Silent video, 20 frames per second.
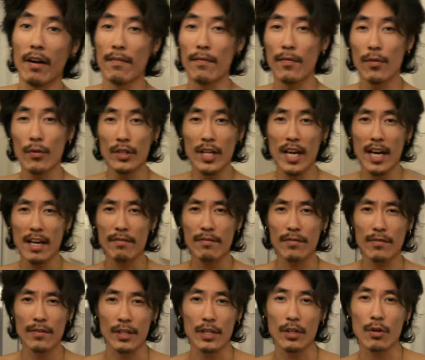avoid
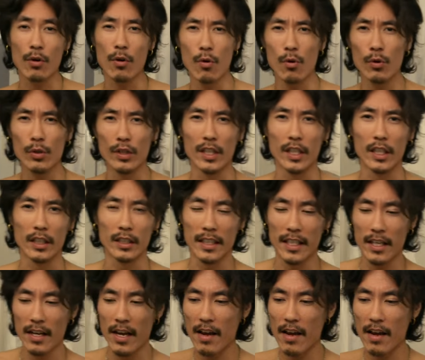every corner and